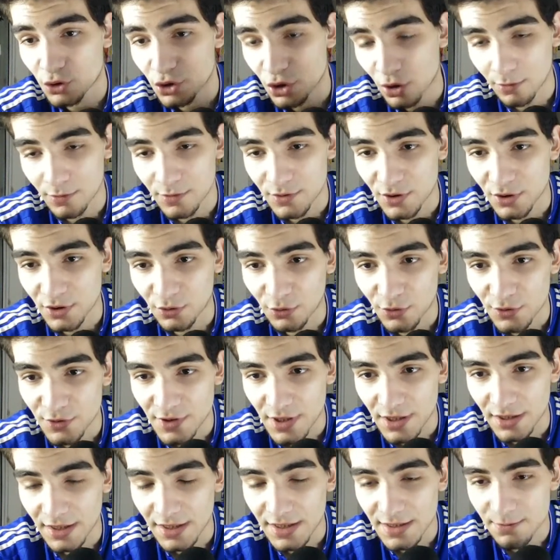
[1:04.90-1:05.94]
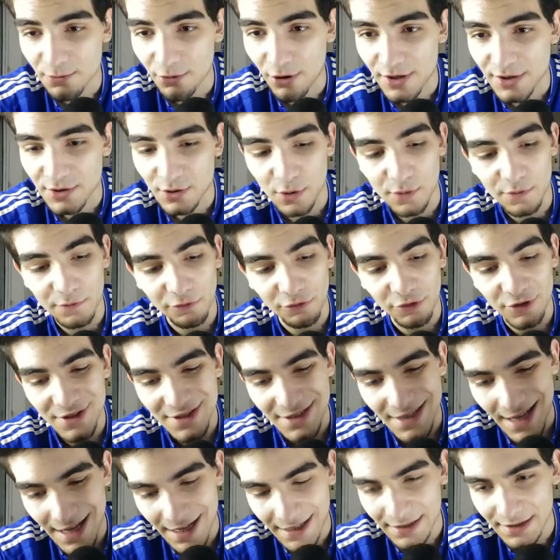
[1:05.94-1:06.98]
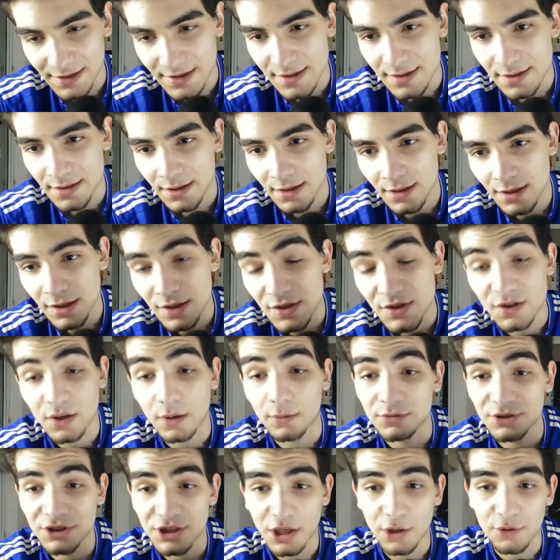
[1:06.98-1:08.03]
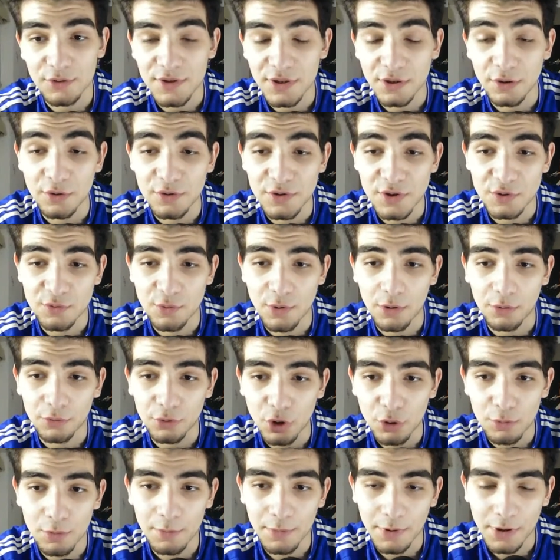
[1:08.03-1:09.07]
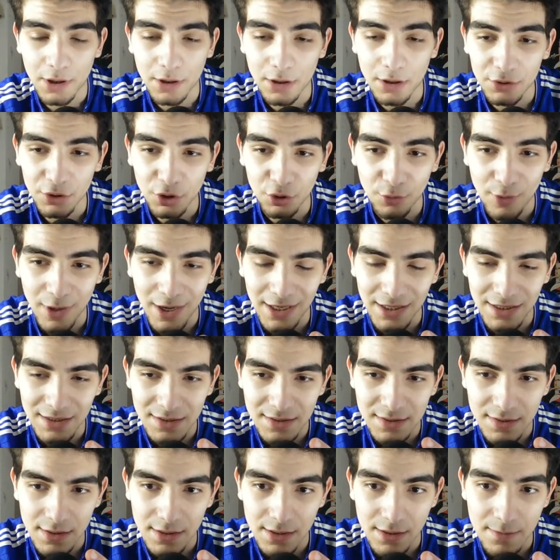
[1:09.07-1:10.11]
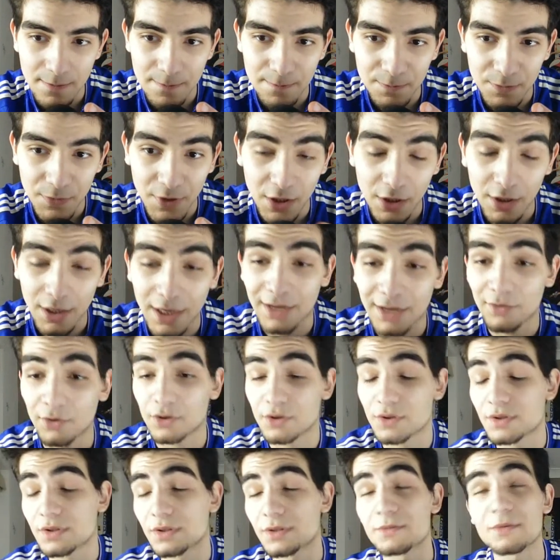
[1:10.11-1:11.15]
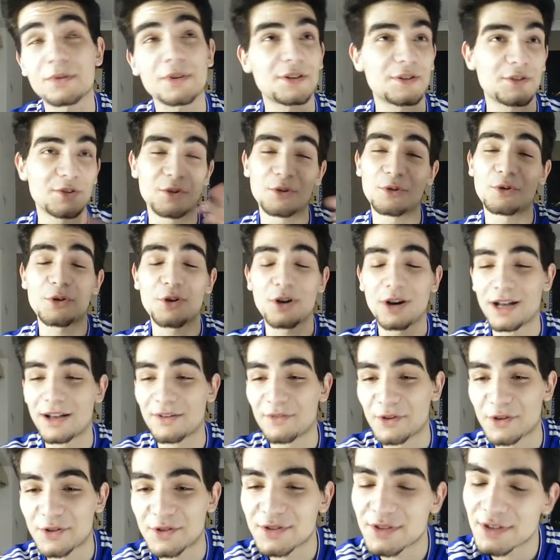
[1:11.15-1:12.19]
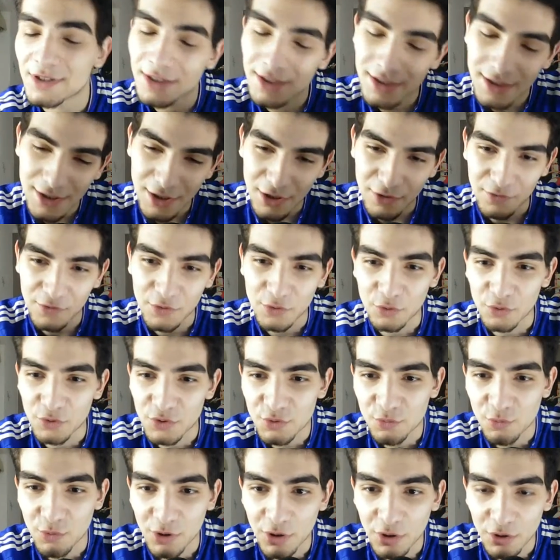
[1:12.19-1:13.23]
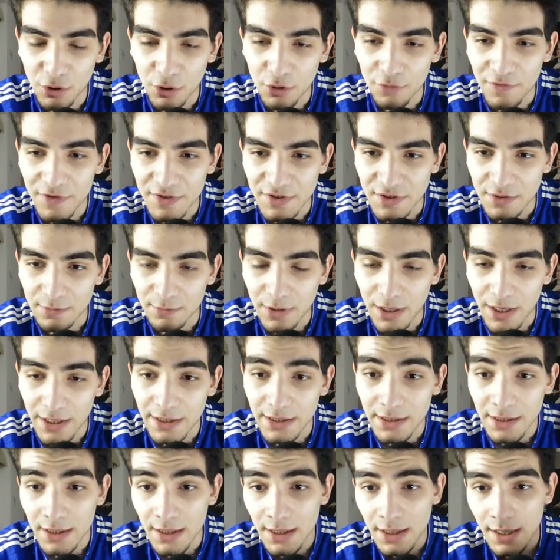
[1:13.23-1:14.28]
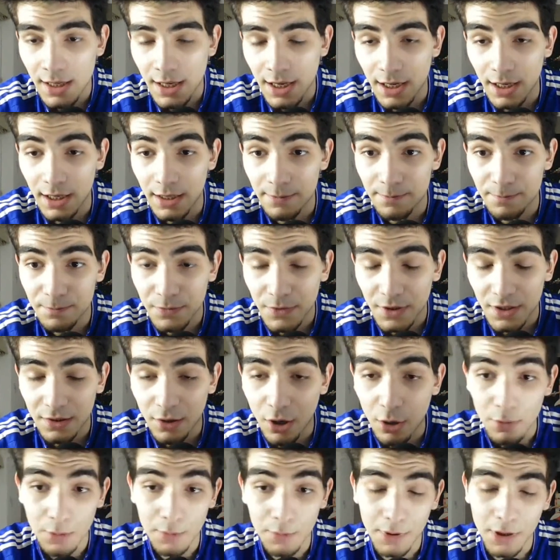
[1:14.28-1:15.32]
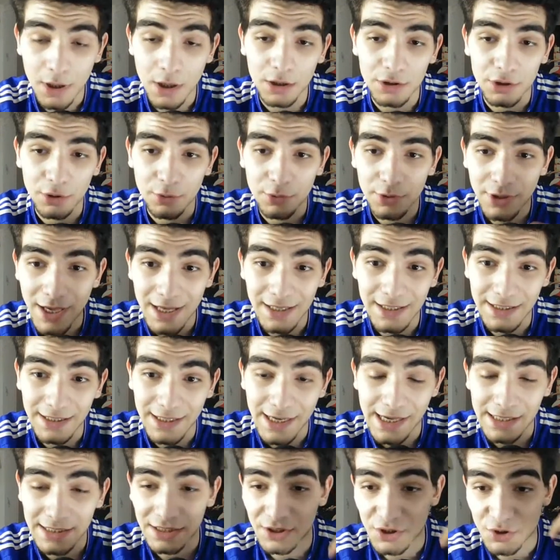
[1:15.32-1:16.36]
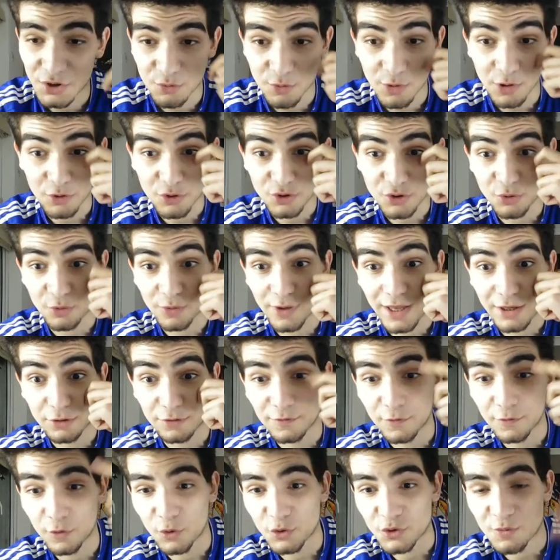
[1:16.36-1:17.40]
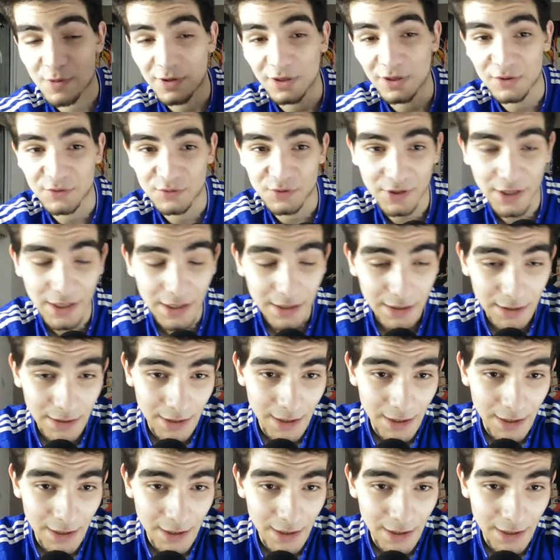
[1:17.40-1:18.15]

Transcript: Thomas Tuchel said in his press conference and some Chelsea news as well on Upamecano and Kai Havertz. No, not Kai Havertz. Of course, we don't know if he's going to play. Upamecano and Erling Haaland as well. So we'll get your thoughts, opinions on that.